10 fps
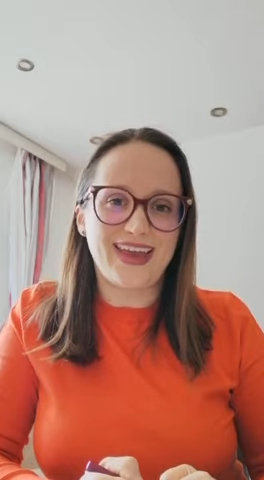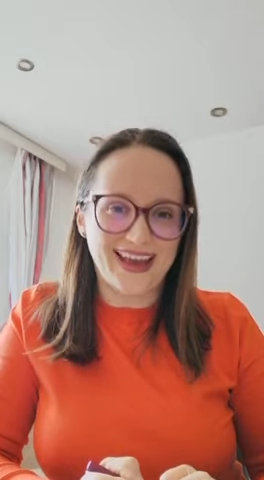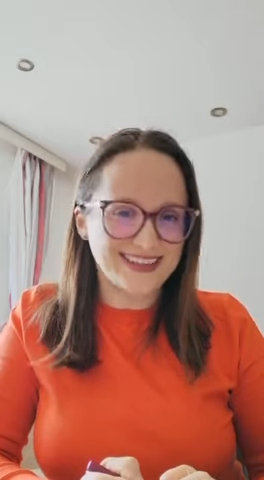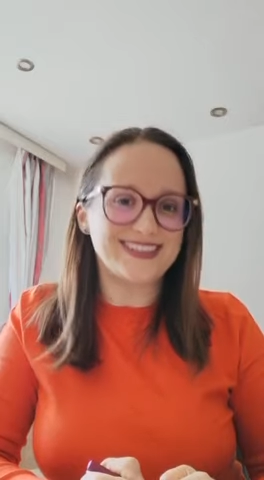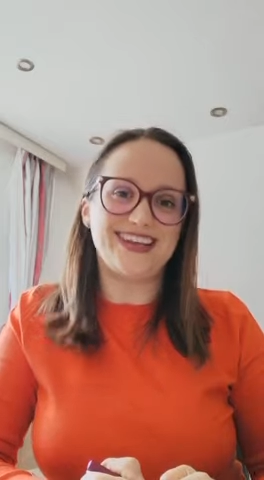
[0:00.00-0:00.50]

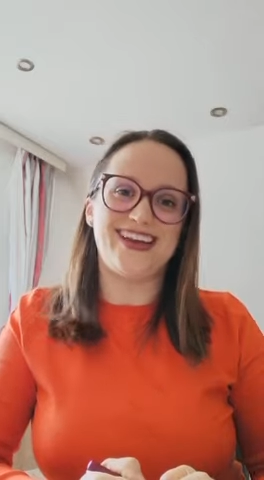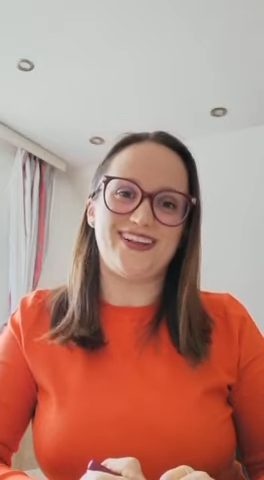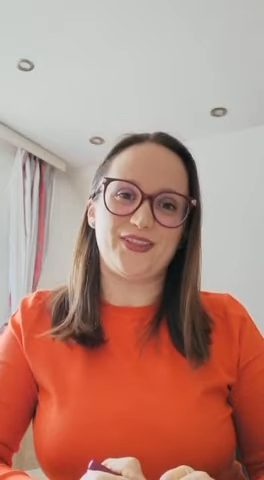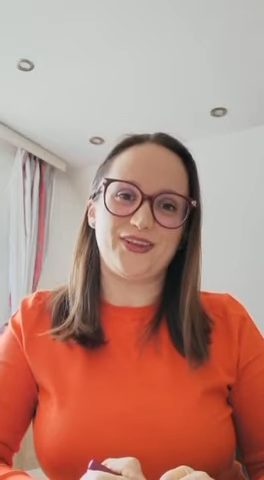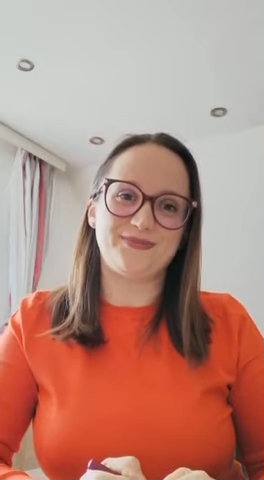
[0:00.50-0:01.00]
and stay
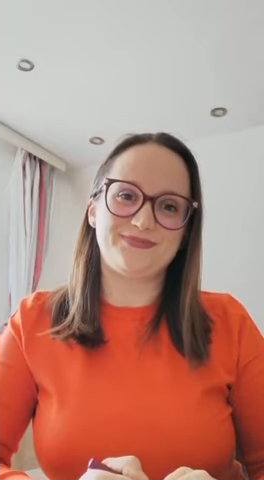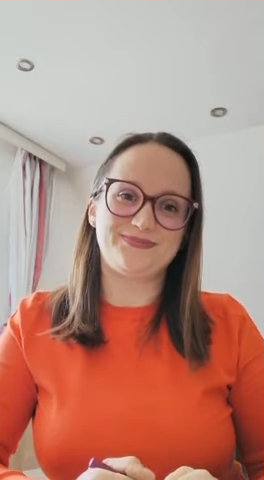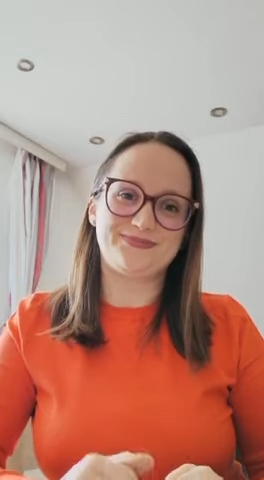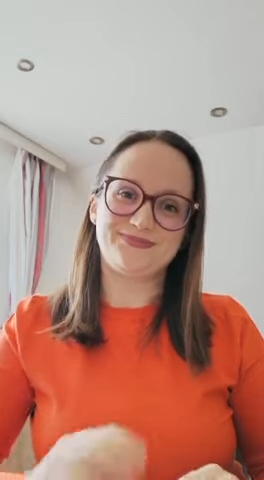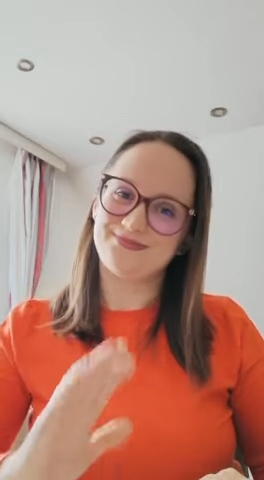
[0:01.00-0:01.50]
healthy.
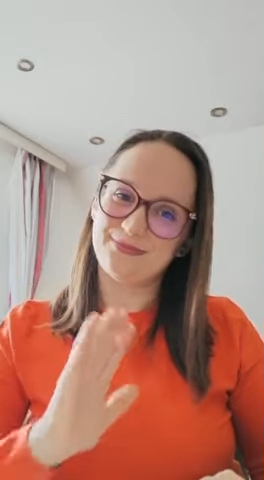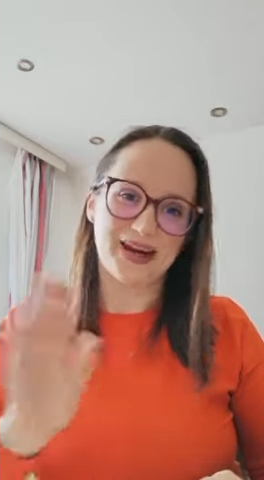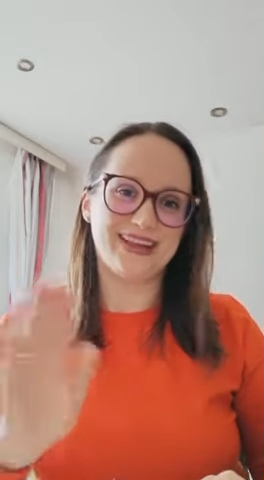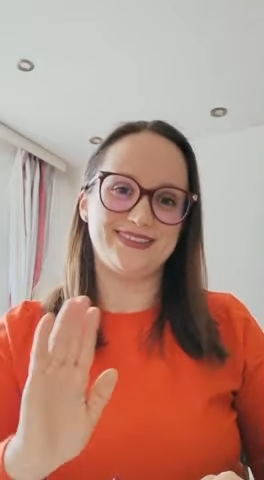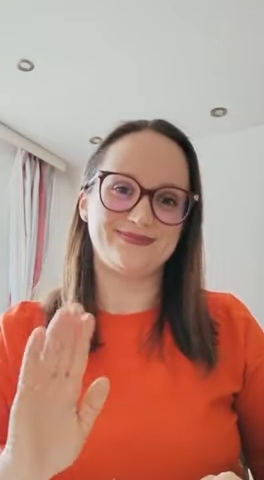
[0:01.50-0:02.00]

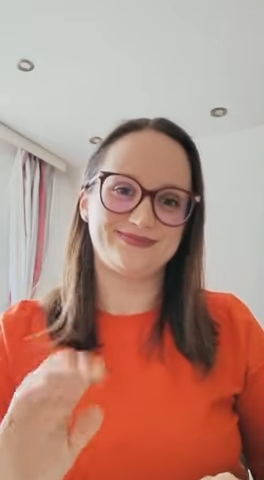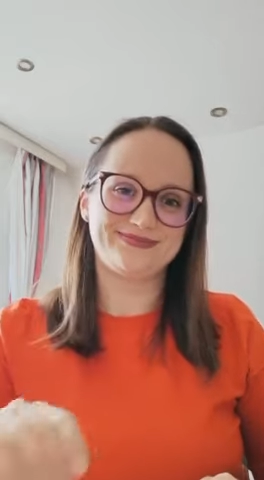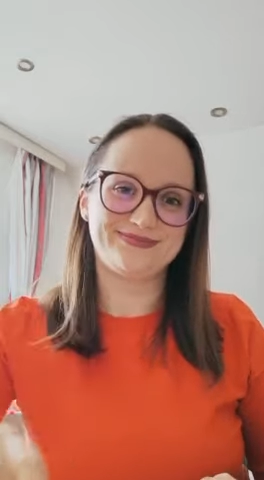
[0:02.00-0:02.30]
Bye.